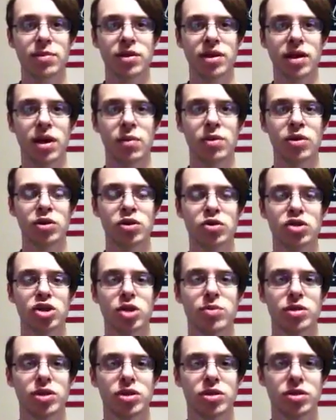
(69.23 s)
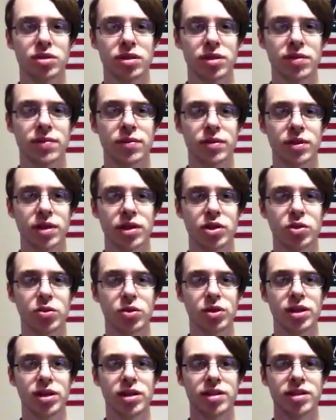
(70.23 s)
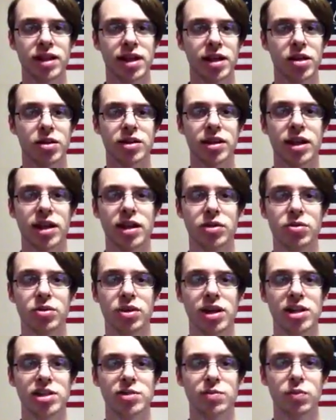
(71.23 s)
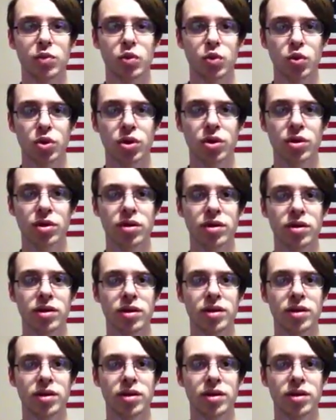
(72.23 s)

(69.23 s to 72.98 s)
but I want to do something different and unique to entertain you guys more